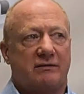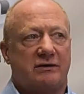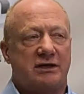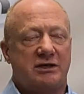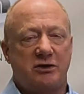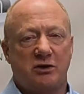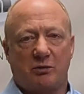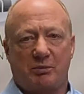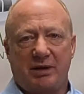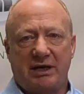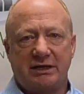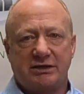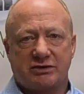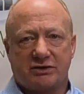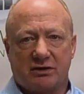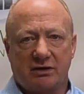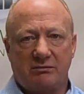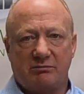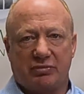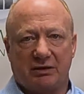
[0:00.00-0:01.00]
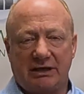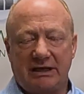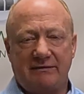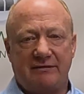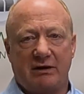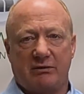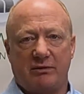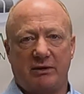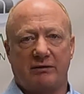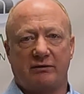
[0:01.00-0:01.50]
The Europeans couldn't
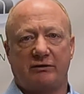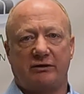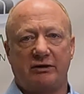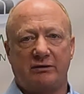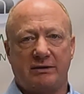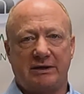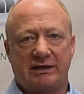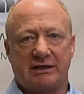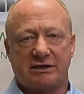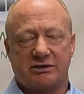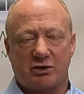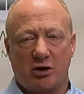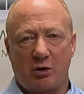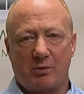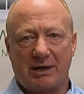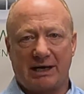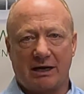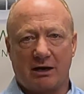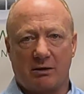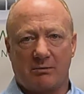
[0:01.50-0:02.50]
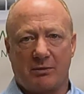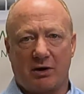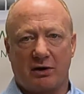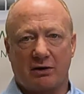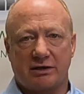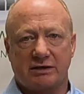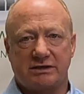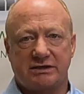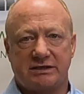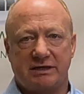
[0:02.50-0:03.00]
believe that we were doing this, opening our
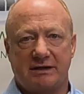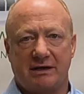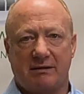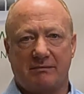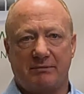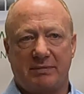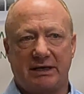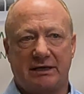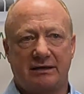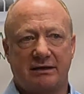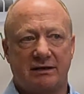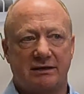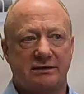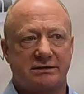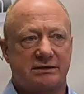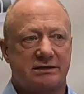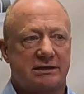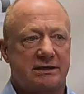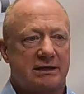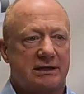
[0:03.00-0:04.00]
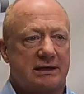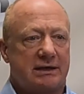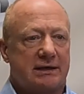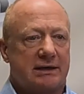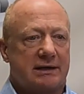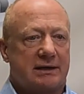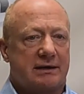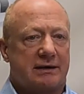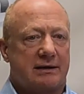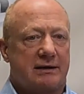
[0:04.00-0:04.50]
markets to them, because
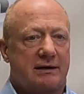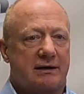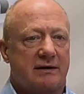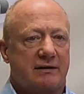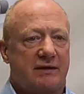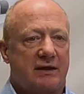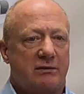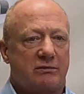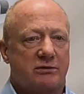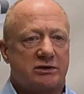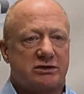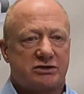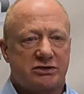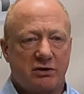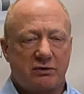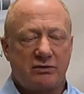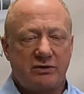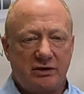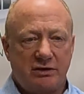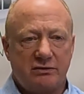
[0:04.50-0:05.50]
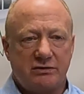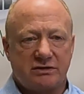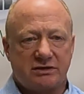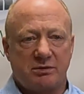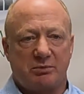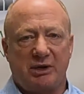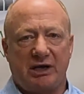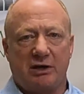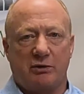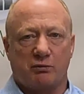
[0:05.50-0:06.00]
they were so used
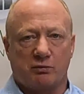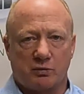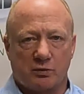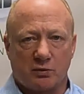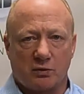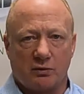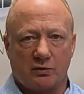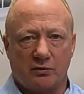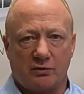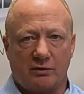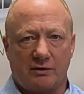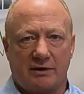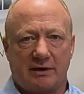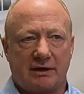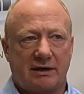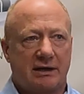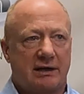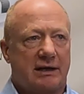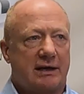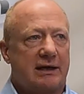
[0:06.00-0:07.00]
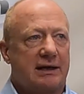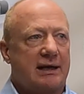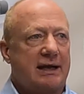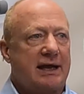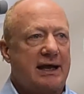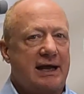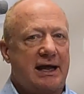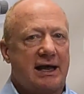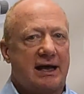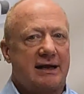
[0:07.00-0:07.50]
to being ruled.
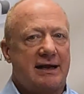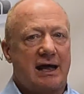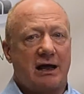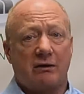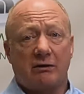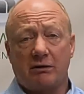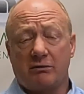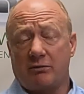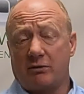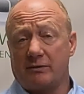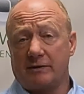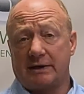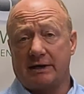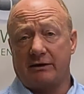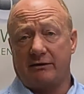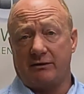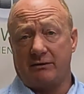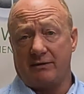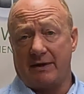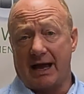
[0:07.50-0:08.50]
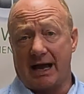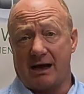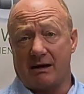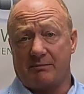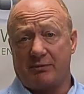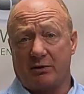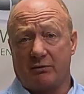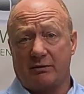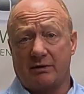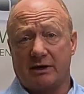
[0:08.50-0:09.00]
And not only were we going to do
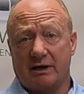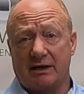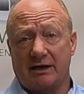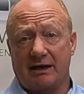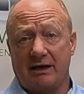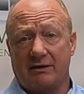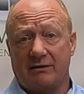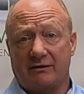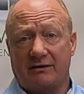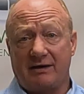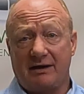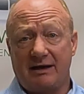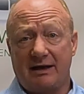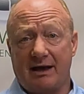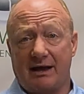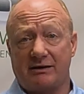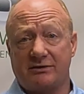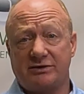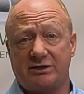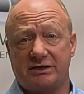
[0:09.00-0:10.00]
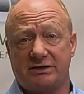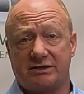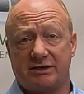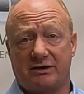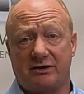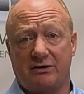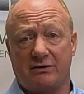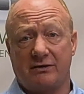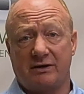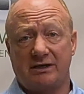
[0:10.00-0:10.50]
that, but we were going to guarantee energy
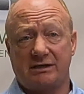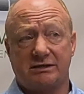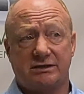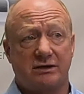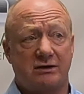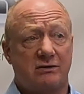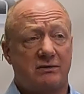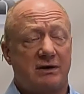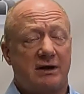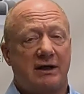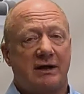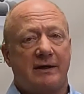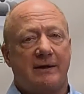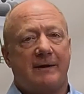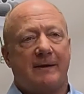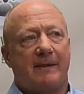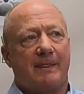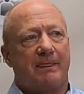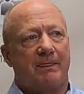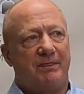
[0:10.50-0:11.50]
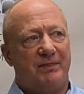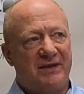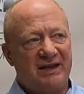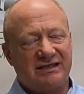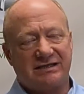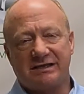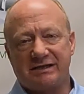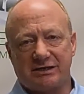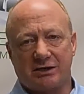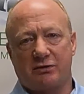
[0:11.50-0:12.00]
security. So
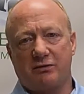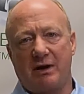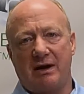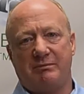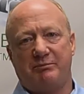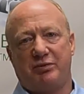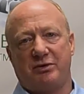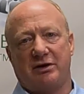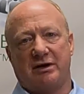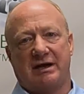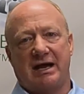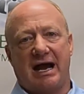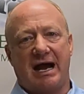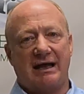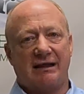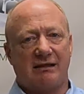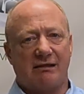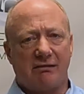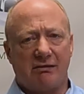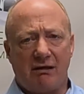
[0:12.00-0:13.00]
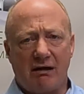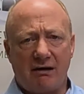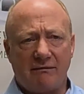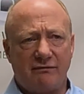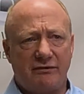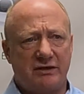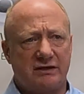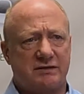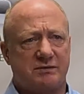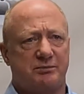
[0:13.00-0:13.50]
this is a great book. I
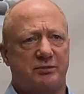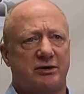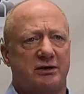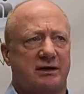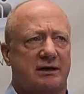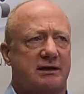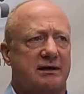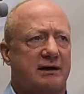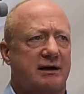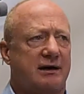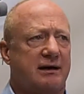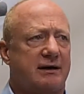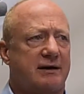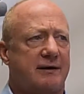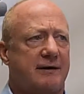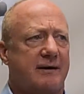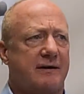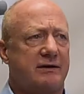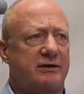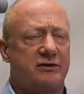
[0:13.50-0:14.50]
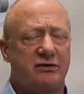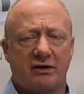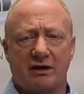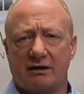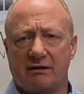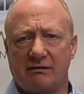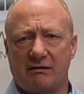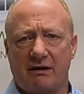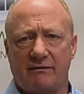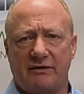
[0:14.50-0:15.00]
love this book. You're
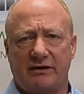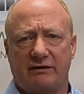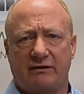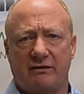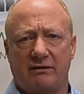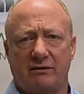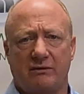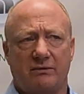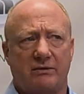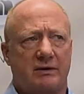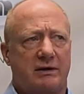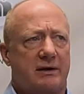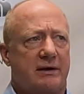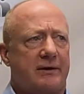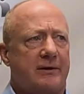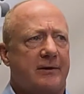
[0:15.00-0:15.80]
going to love it too.